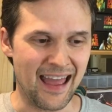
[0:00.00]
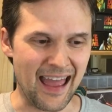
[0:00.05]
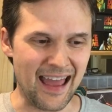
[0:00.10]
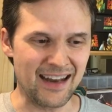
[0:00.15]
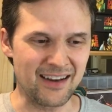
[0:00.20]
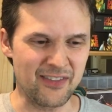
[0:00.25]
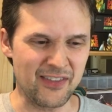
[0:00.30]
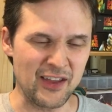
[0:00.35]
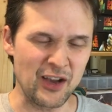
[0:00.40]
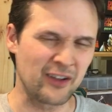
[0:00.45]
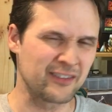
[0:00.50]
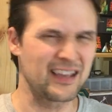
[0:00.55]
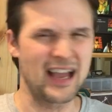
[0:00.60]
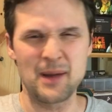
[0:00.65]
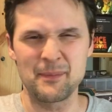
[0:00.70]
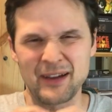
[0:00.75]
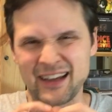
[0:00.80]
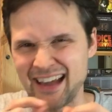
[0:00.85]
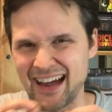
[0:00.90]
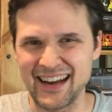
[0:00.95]
and the
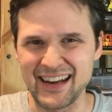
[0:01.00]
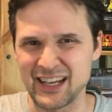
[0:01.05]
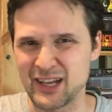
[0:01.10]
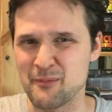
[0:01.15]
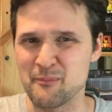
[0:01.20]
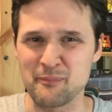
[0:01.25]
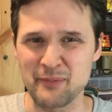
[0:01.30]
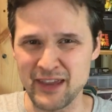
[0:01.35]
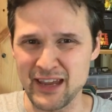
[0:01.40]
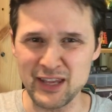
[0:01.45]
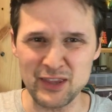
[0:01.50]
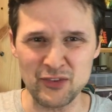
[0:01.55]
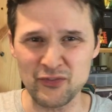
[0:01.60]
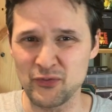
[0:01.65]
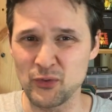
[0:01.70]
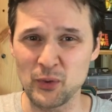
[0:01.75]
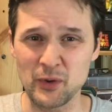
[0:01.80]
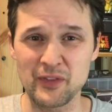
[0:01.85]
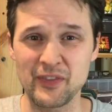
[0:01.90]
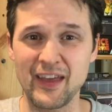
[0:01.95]
Automa kind of competes
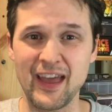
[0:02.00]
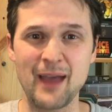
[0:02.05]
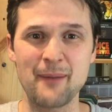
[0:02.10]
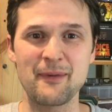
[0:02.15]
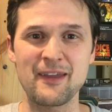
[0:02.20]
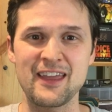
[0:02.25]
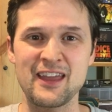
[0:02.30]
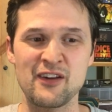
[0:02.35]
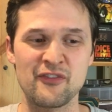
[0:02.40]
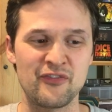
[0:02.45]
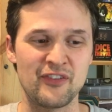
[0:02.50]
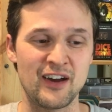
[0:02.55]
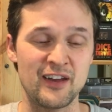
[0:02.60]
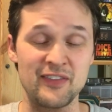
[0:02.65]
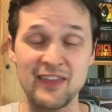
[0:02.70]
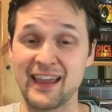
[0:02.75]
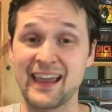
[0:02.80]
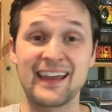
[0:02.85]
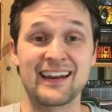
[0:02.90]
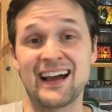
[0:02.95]
for them if uh,
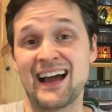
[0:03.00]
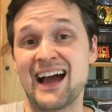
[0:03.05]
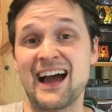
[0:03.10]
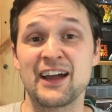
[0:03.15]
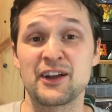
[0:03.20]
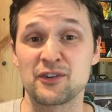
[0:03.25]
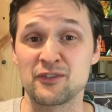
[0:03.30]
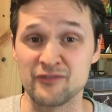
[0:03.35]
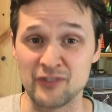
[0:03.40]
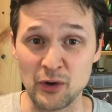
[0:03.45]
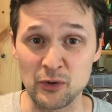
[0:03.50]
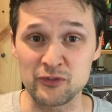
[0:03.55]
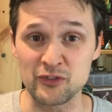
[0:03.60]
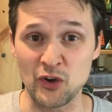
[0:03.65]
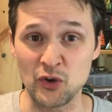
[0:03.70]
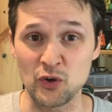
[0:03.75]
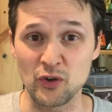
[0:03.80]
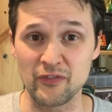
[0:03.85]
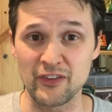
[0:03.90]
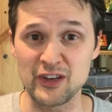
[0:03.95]
they get a higher vote
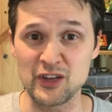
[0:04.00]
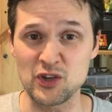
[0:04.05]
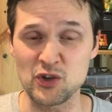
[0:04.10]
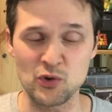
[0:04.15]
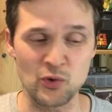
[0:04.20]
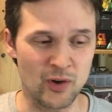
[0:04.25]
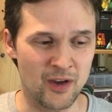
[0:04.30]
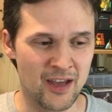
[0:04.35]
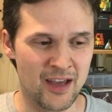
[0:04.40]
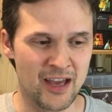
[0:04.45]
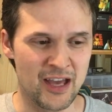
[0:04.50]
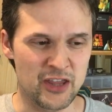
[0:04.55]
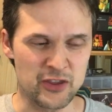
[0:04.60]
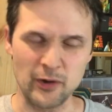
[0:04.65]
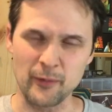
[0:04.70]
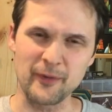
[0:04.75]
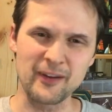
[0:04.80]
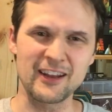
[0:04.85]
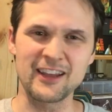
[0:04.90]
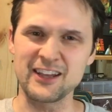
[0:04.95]
total than you.
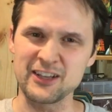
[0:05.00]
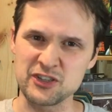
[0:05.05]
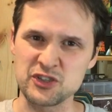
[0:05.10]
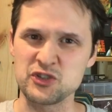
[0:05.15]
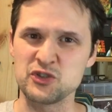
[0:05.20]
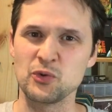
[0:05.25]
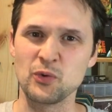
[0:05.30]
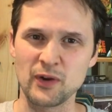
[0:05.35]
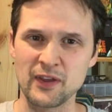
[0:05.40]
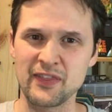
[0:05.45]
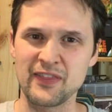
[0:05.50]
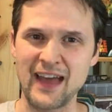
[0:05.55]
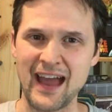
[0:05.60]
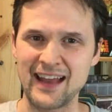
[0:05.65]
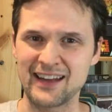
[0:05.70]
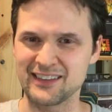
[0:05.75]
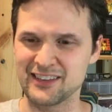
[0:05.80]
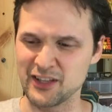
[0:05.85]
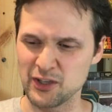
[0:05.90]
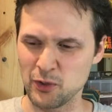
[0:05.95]
So I really enjoyed
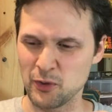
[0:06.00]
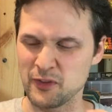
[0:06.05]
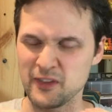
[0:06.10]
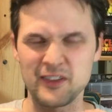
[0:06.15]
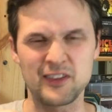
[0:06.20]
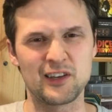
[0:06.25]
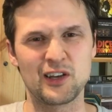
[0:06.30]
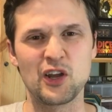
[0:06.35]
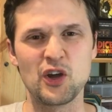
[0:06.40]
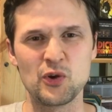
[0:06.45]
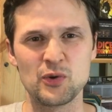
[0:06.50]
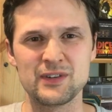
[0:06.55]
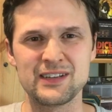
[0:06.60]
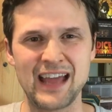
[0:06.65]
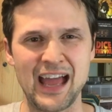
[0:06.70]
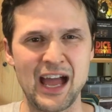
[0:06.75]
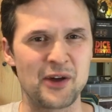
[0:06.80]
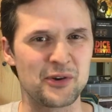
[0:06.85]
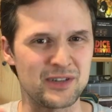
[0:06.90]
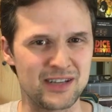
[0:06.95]
that little slowed
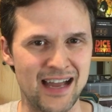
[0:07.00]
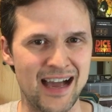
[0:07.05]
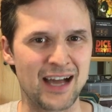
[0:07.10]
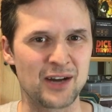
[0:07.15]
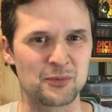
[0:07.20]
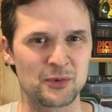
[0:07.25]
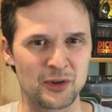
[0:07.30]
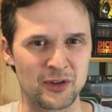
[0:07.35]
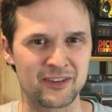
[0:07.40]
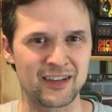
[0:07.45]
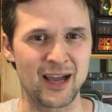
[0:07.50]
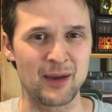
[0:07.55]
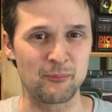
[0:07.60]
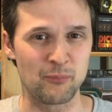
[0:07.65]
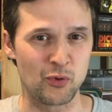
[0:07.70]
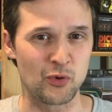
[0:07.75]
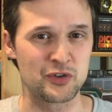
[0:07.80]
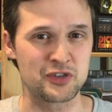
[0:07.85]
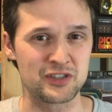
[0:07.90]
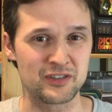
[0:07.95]
down, non real time
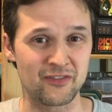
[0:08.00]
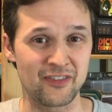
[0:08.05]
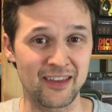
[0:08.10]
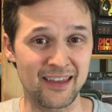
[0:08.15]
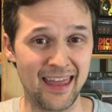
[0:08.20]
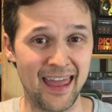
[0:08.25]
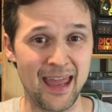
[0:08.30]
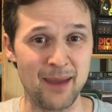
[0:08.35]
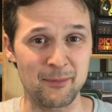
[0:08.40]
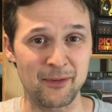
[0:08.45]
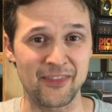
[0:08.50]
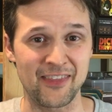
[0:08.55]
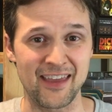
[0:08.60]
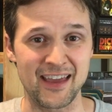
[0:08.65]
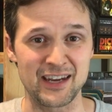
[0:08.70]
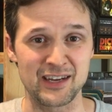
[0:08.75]
portion of the game at the